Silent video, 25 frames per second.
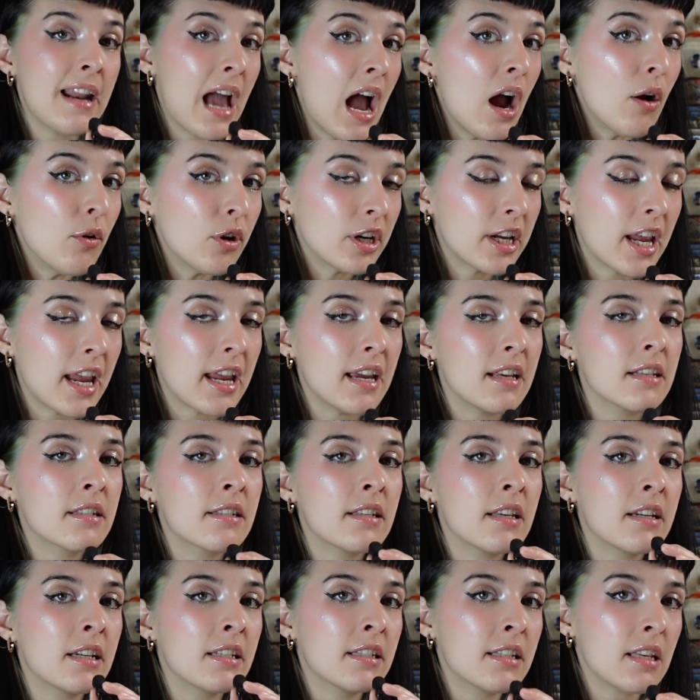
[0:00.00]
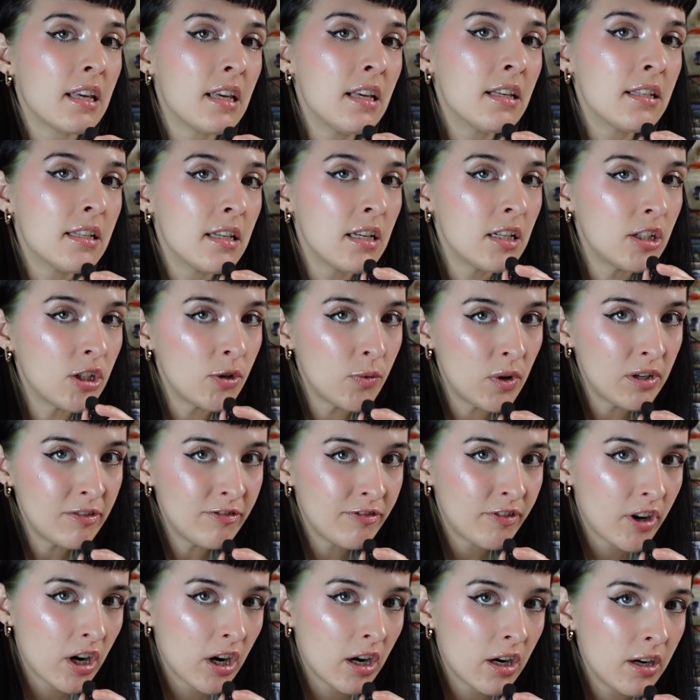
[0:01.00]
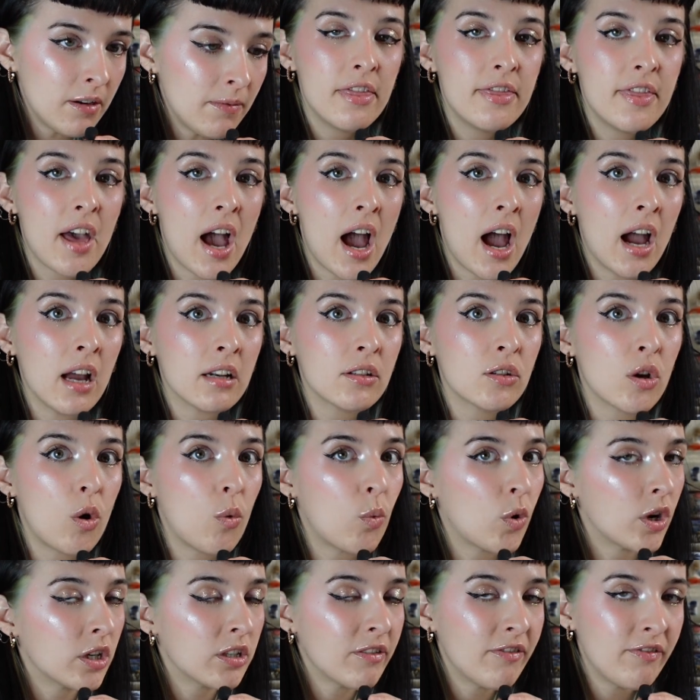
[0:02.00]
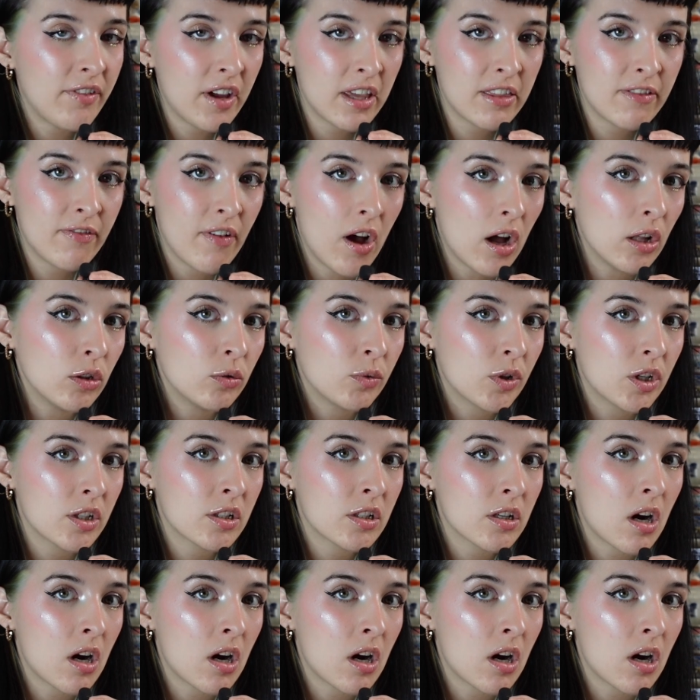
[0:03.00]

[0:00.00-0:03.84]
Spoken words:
our case, it is easy to infer that Word of Faith followers